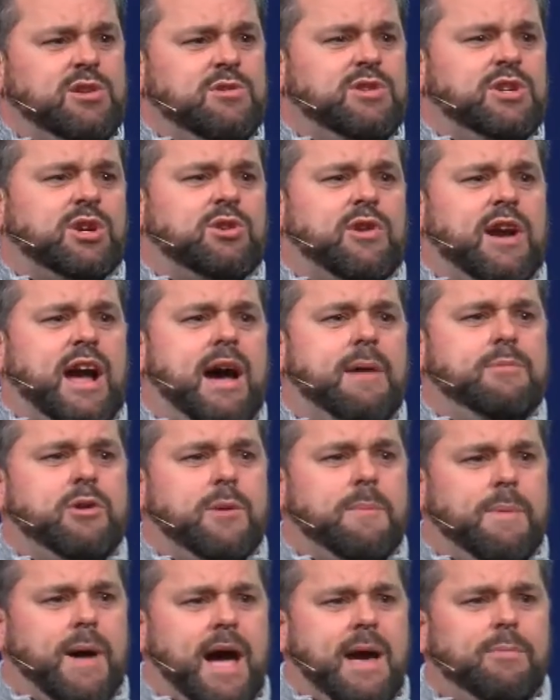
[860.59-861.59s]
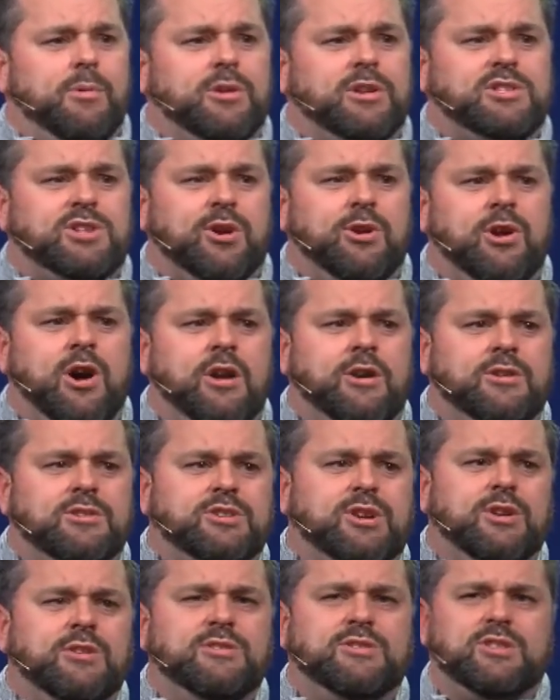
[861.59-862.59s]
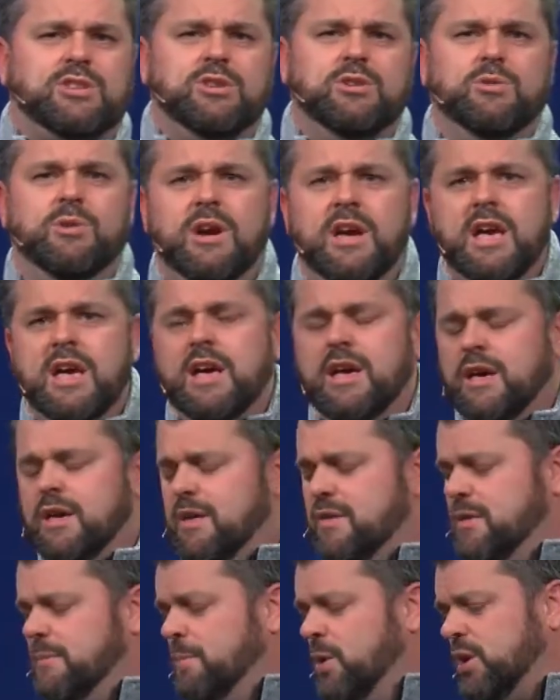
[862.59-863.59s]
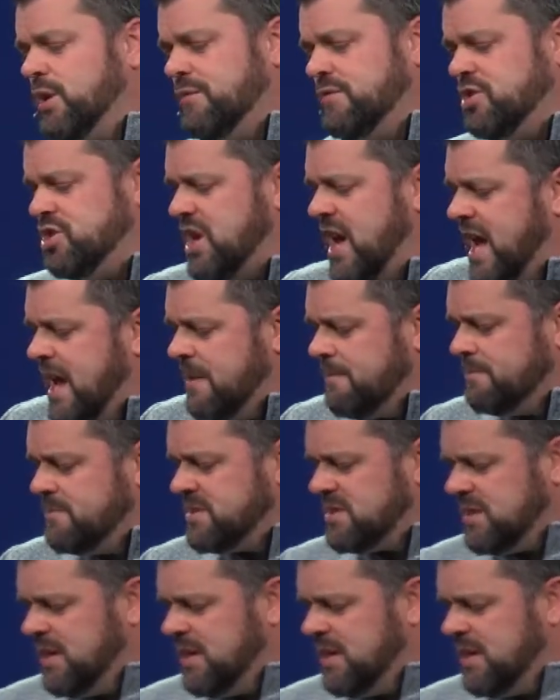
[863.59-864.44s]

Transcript: you to grab your Bible to turn on or turn to the book of James